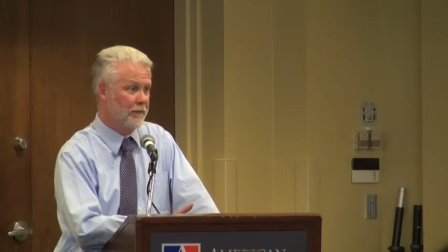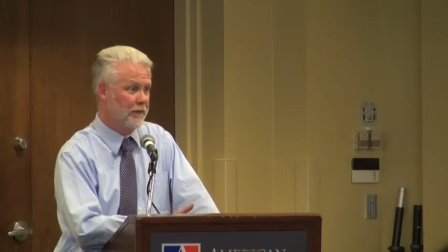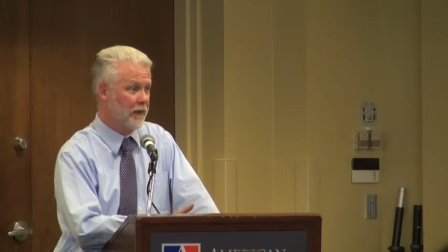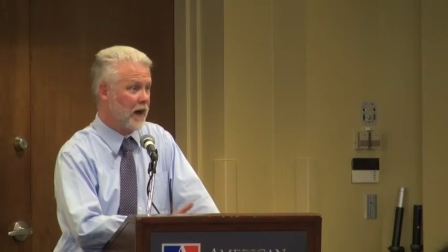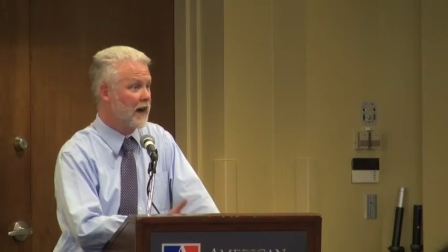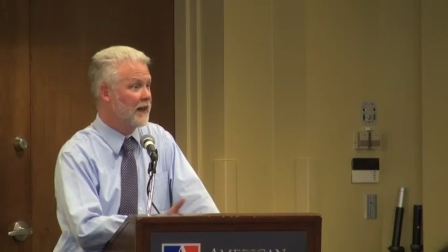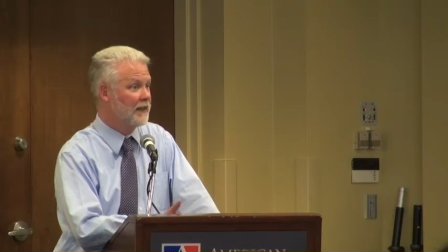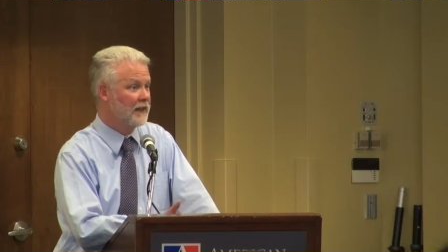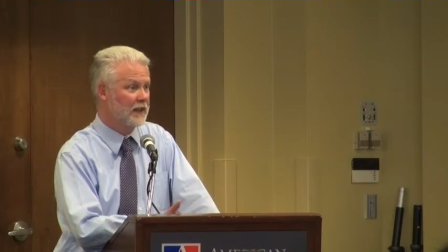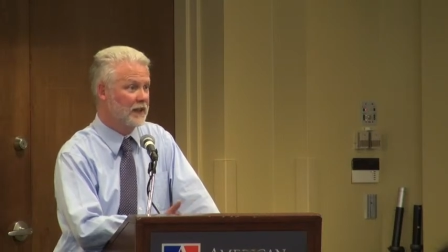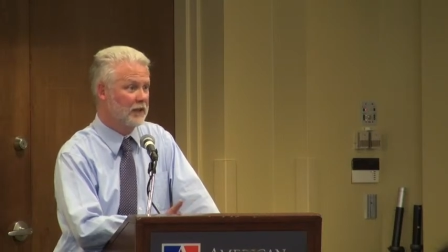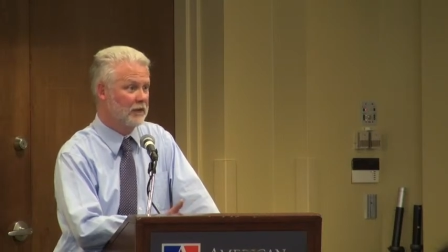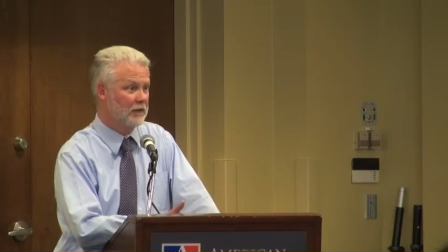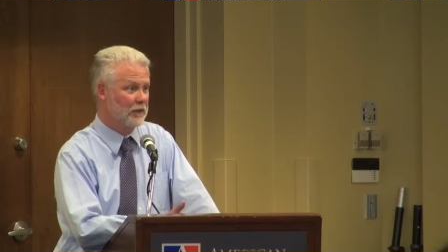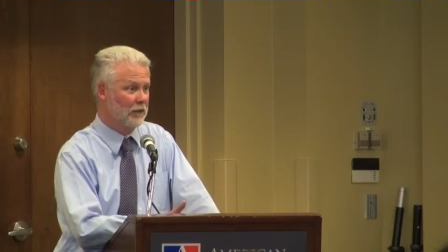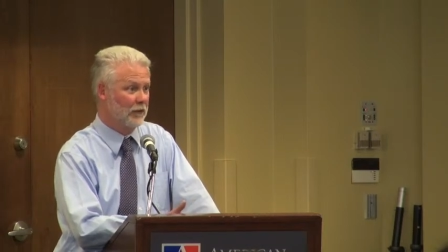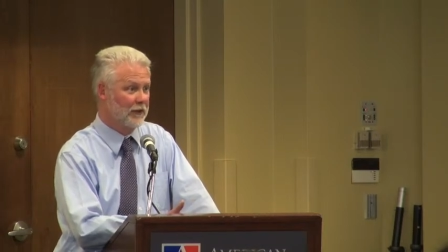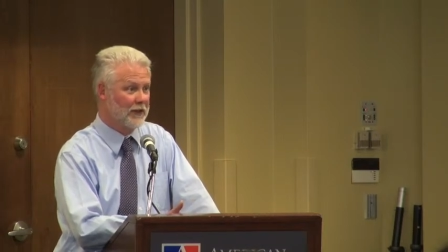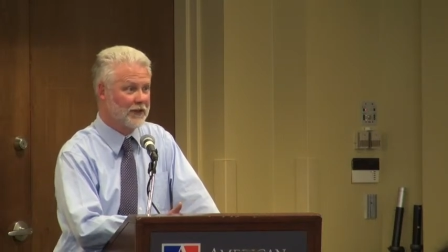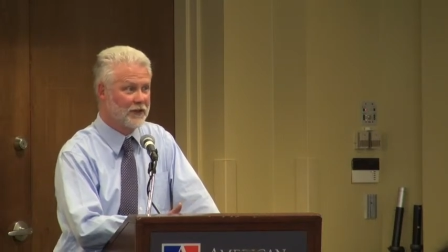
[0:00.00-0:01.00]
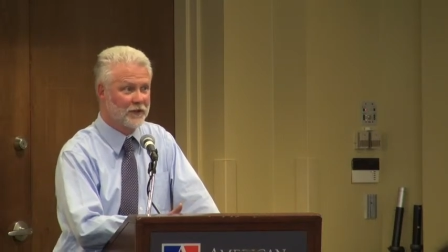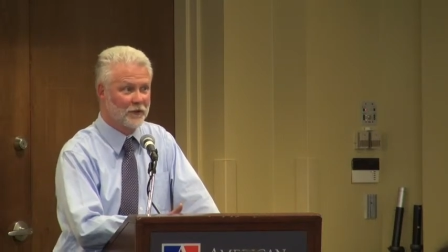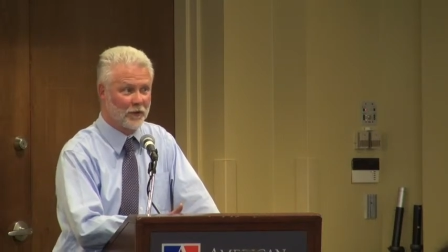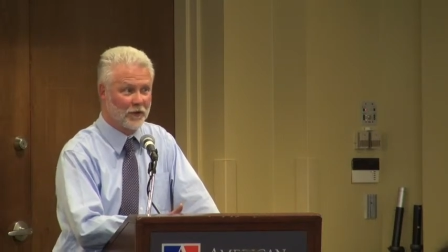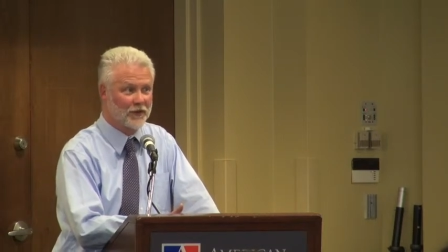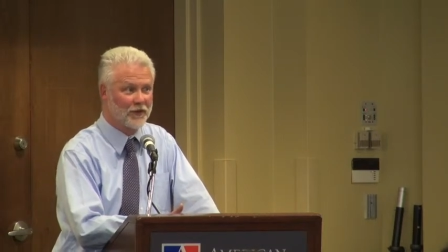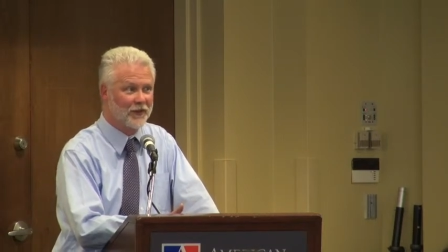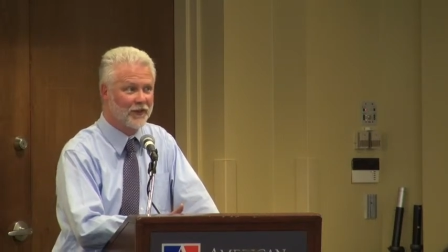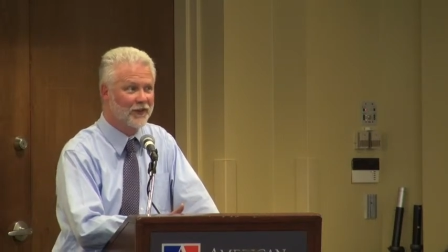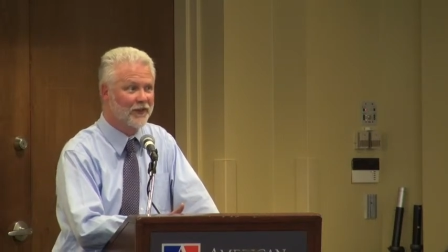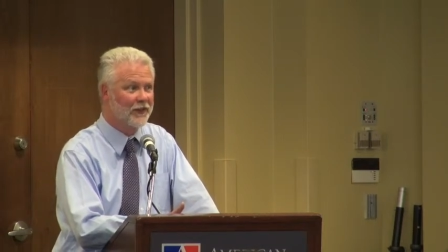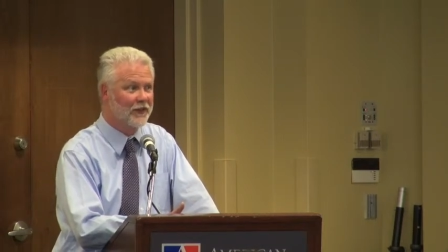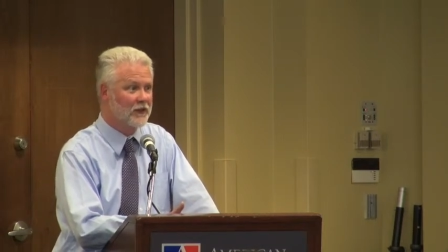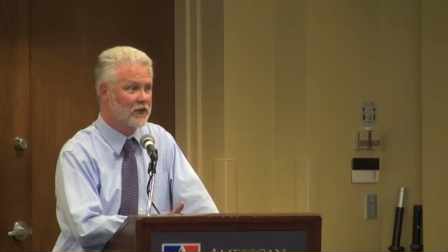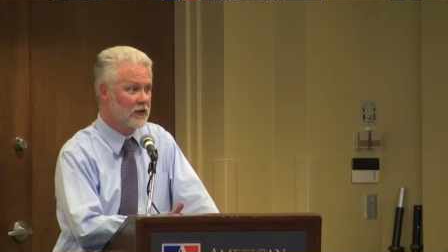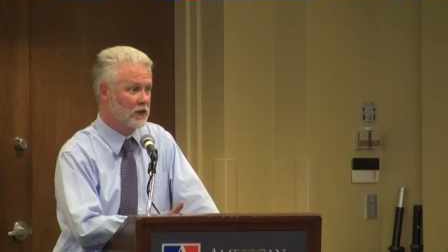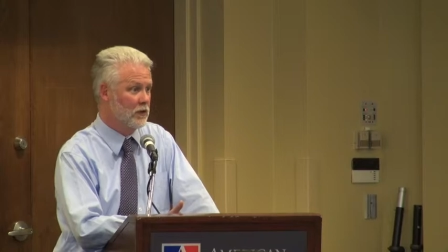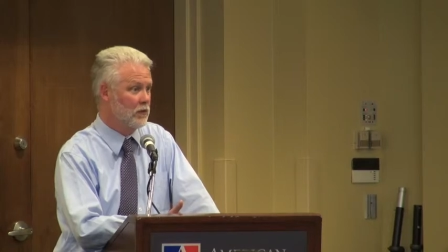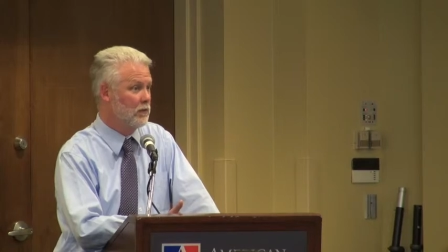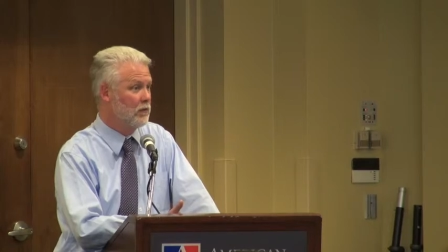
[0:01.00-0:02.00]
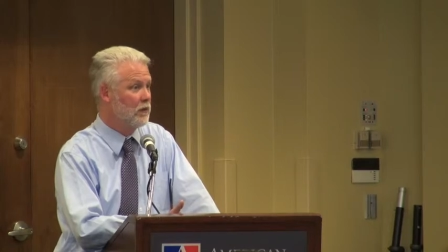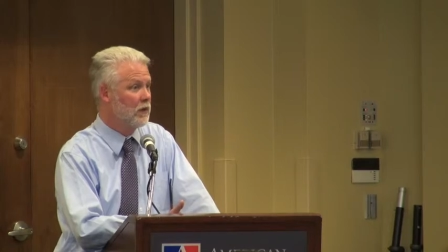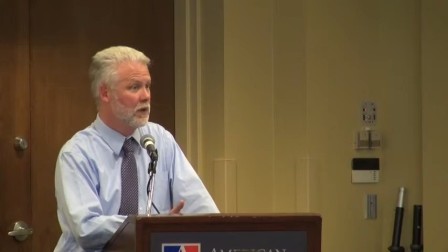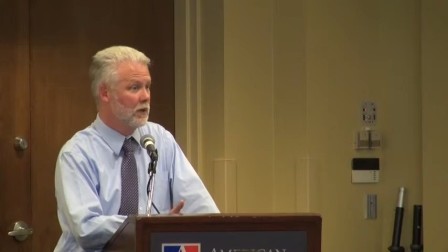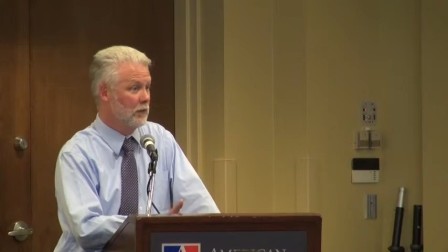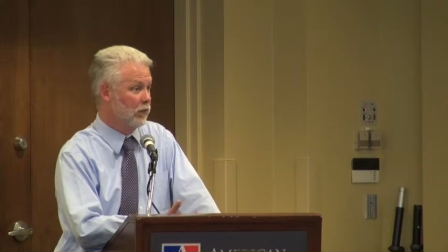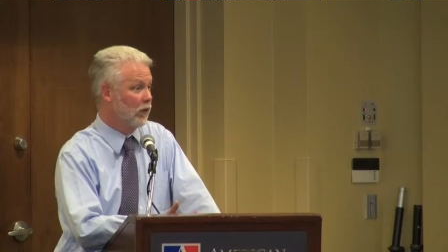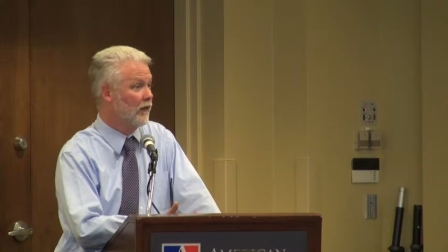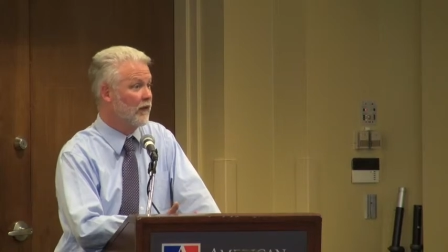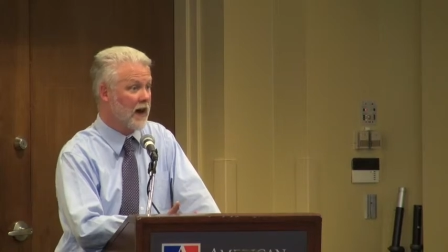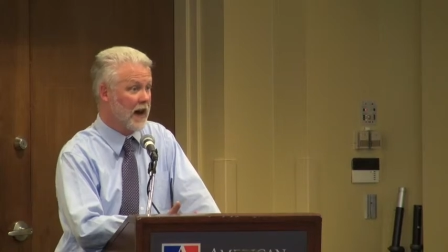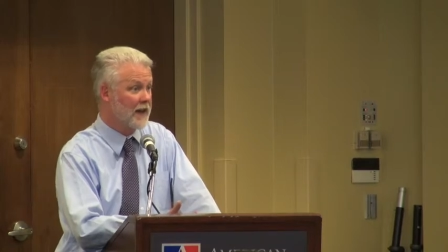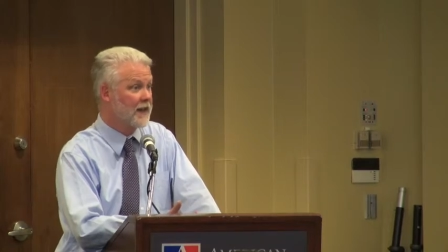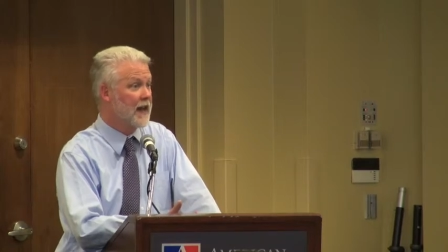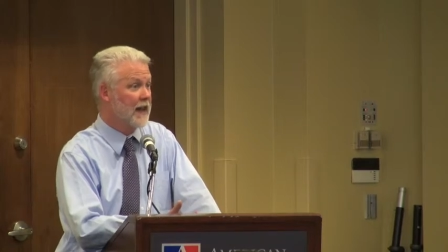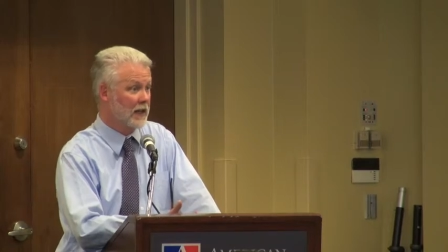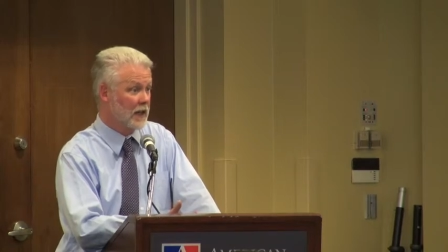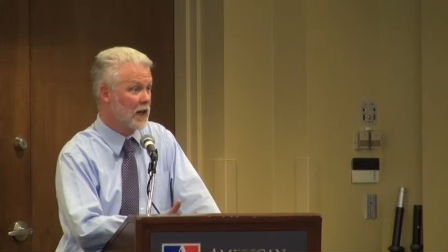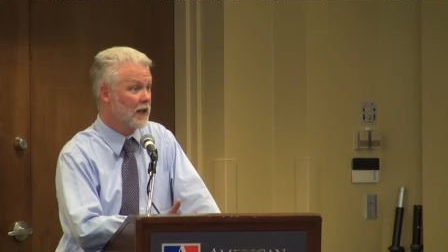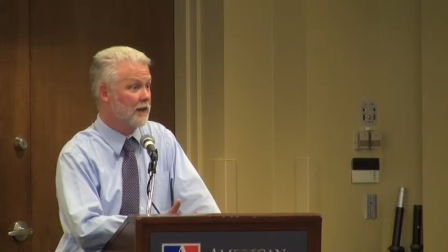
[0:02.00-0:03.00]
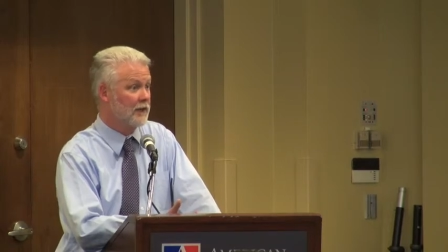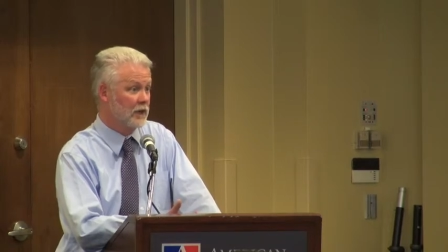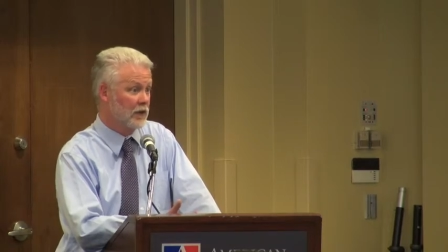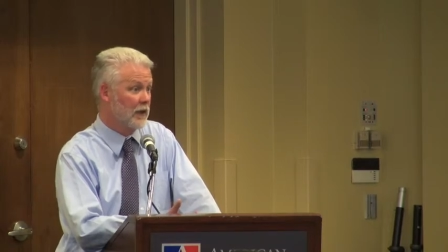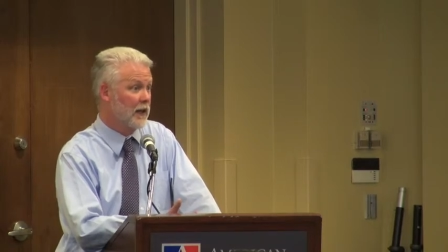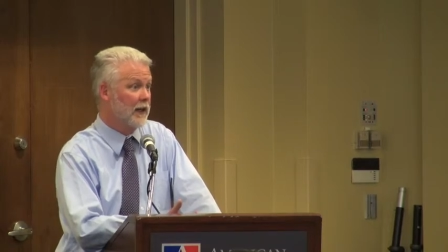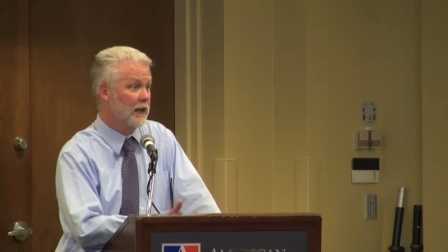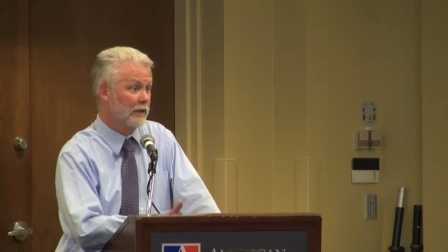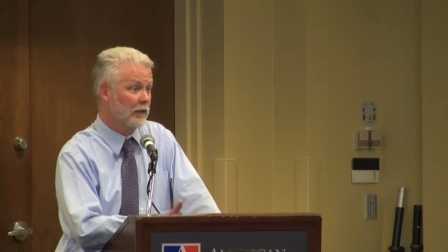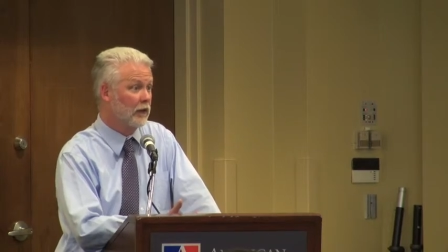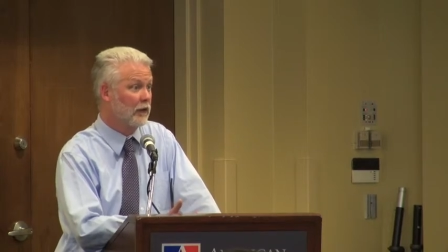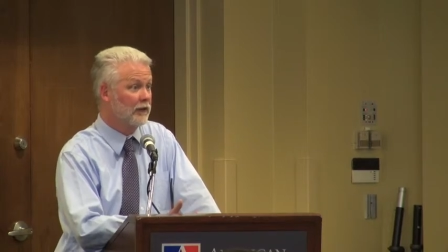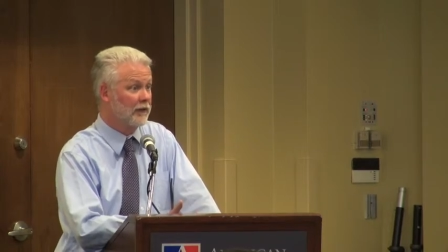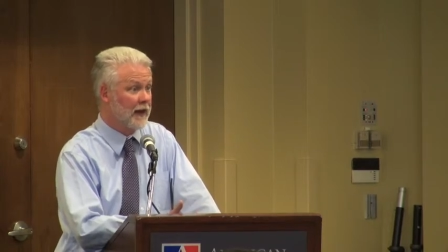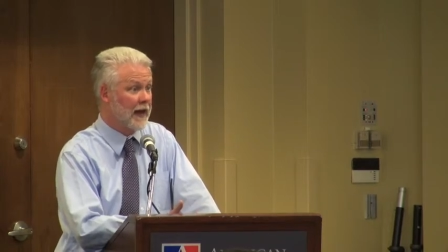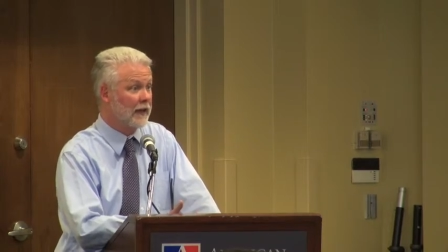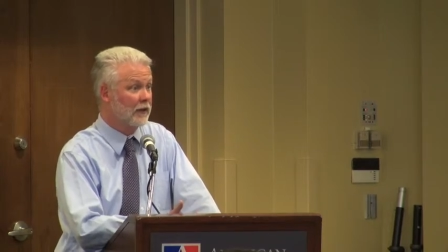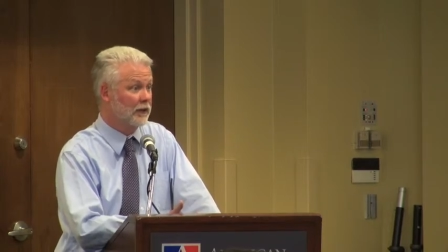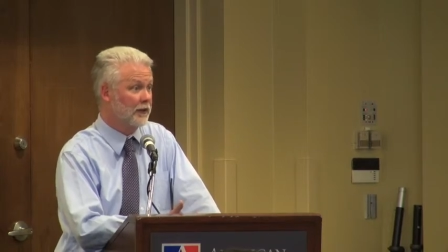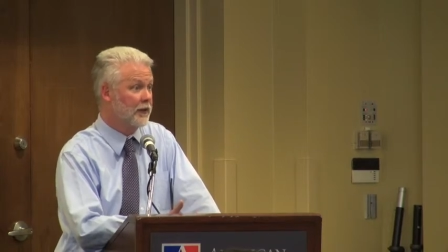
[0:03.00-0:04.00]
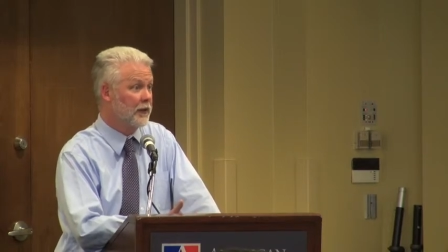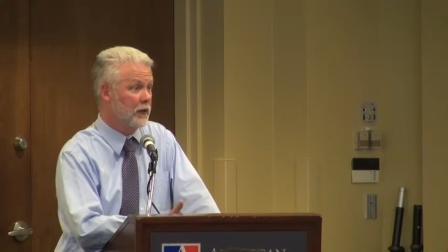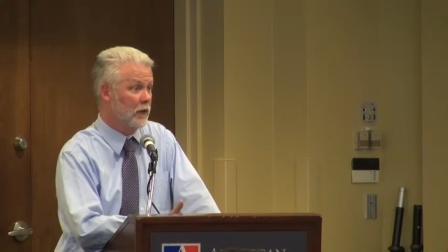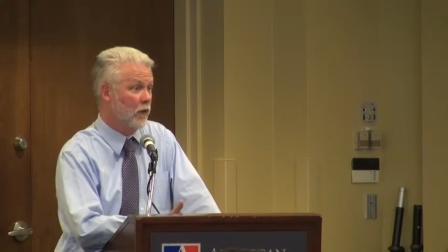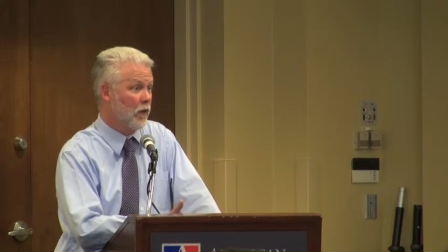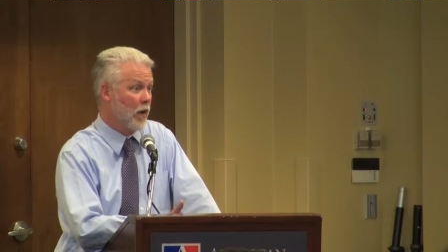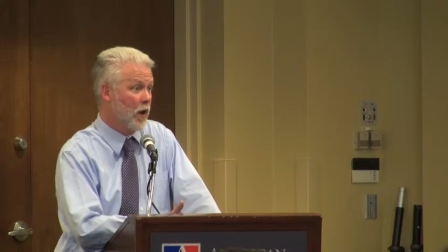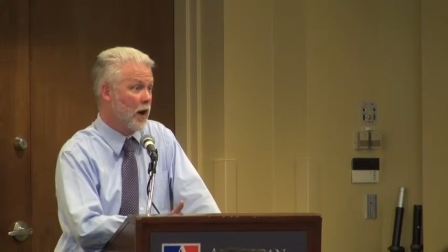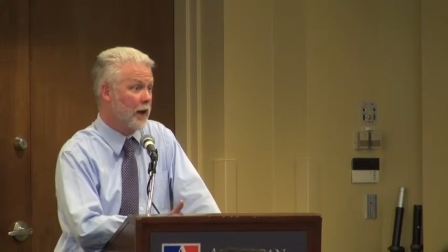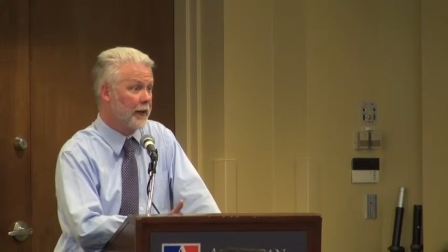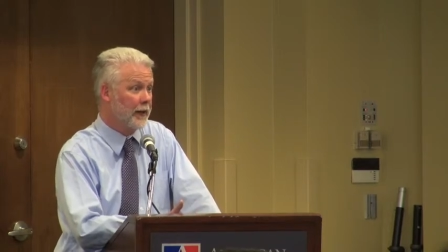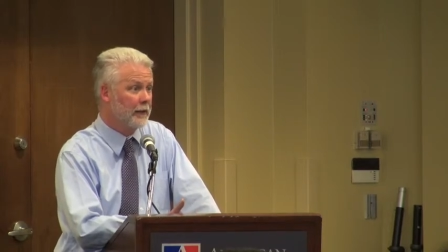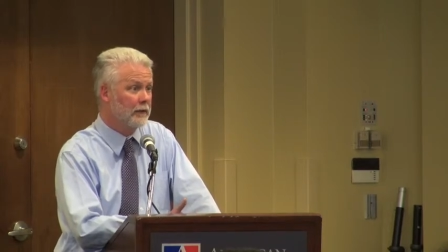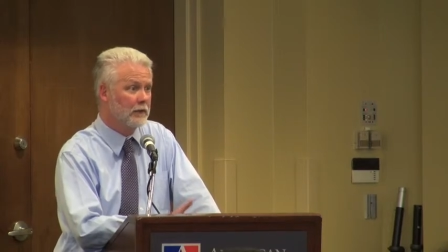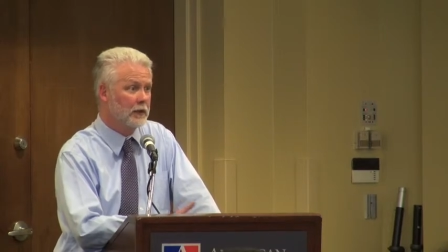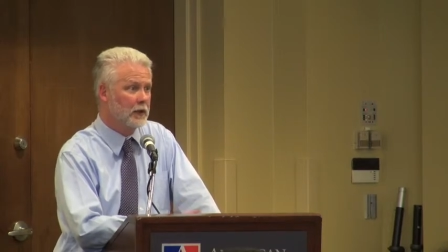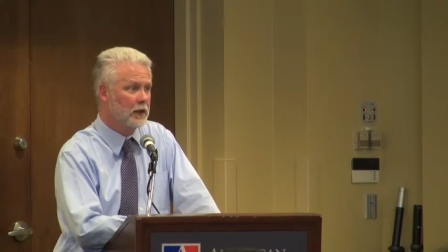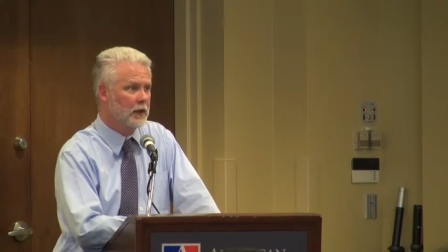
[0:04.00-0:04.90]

finding the resources to provide that kind of training for faculty who want it.